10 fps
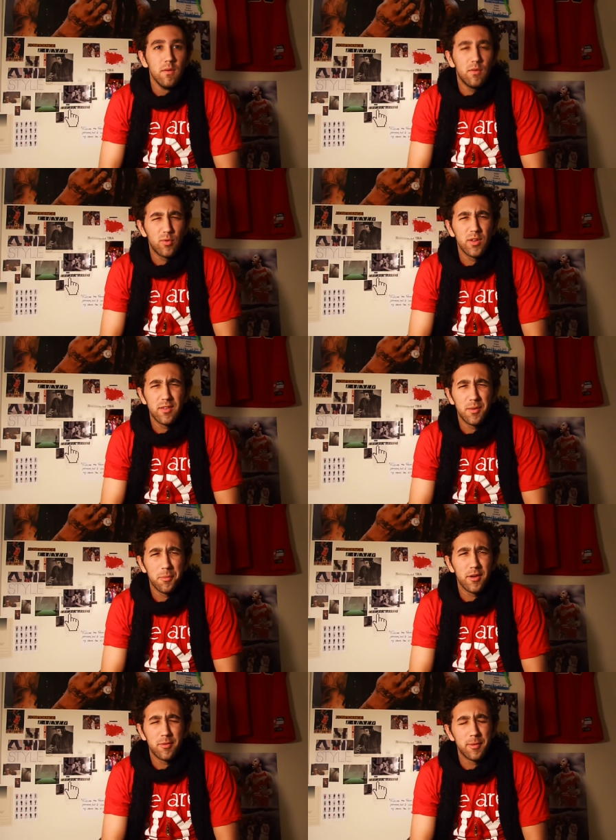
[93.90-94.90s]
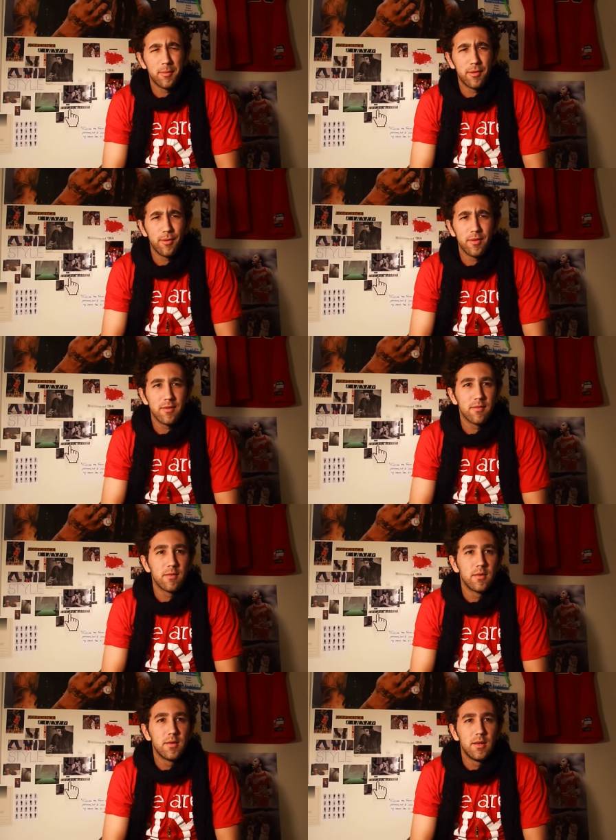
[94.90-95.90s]
It's really simple. I should be able to do this
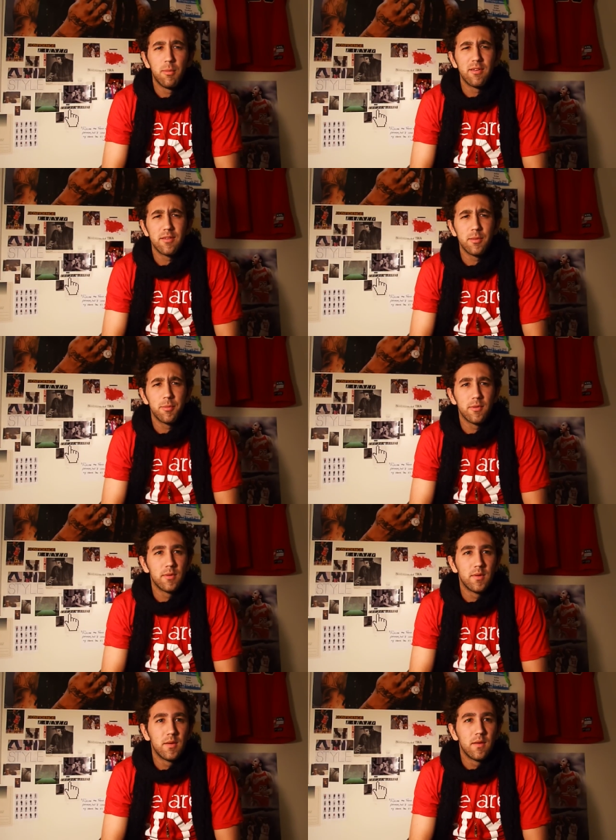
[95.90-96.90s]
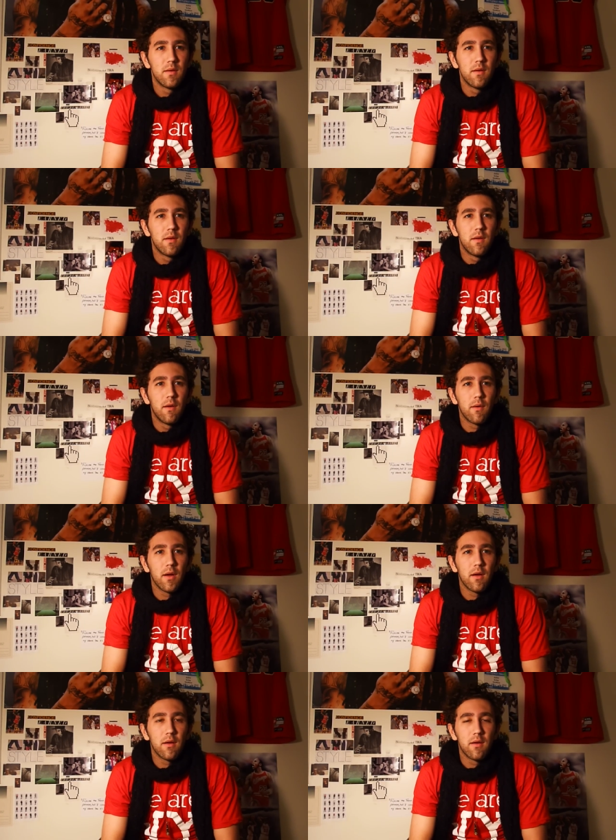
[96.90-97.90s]
in my sleep.
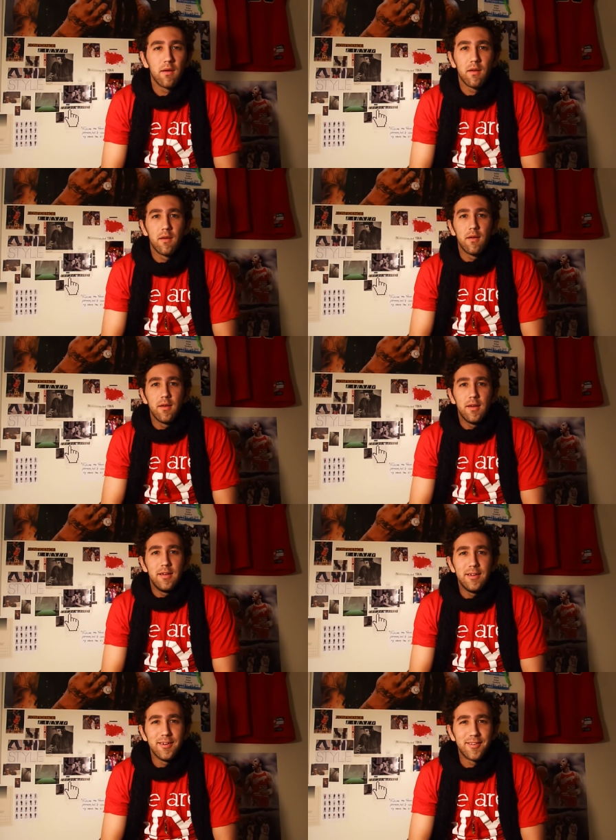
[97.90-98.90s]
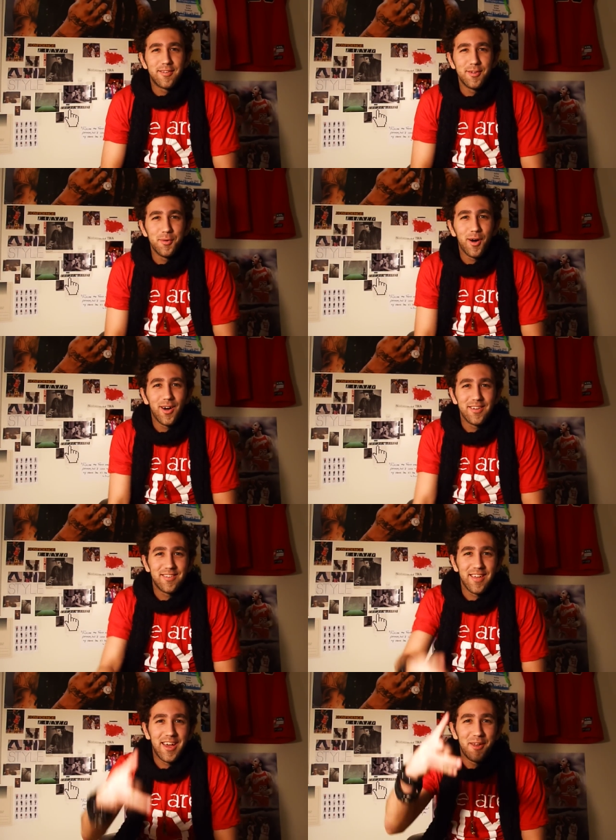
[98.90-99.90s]
Okay. Here's to
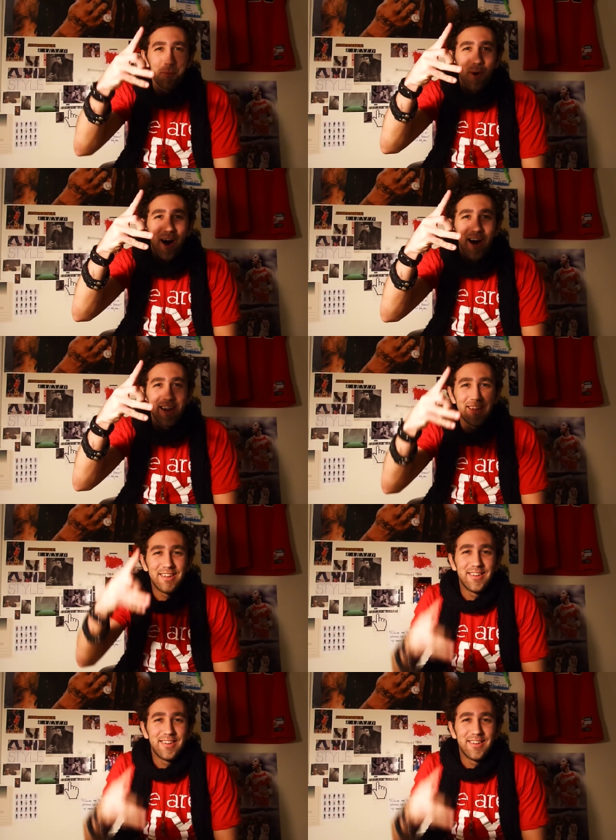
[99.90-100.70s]
us and why.